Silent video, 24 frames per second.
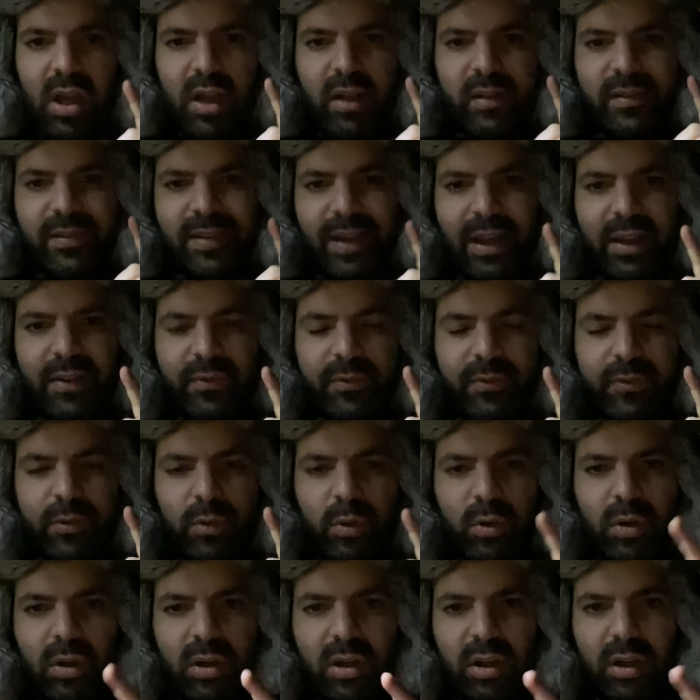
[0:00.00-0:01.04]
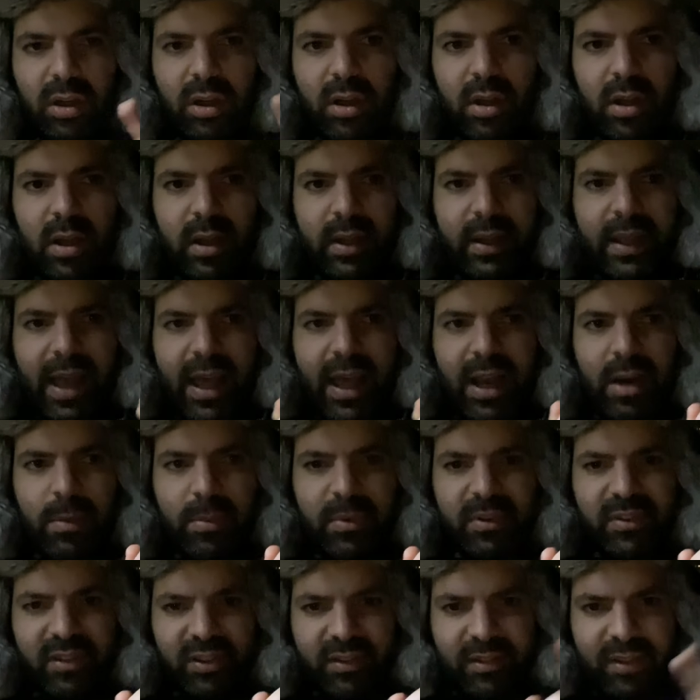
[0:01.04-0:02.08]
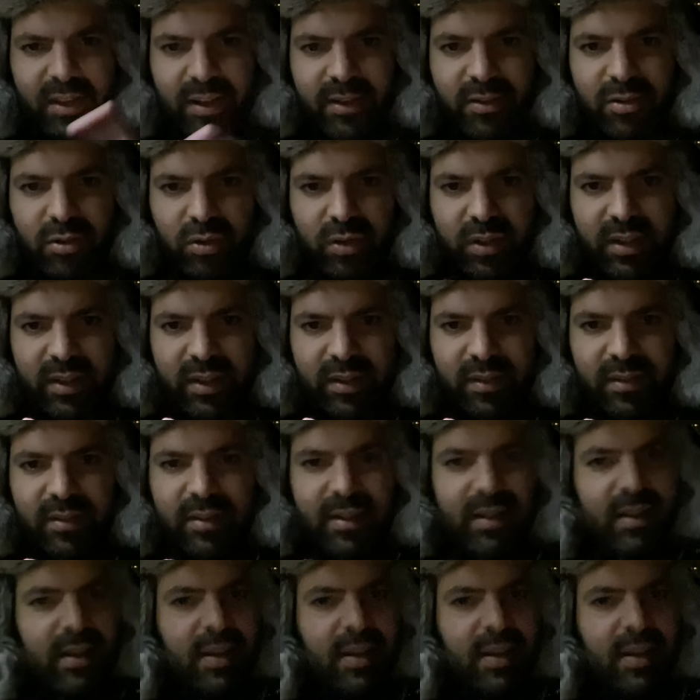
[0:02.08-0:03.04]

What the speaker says: site for cannabis accessories,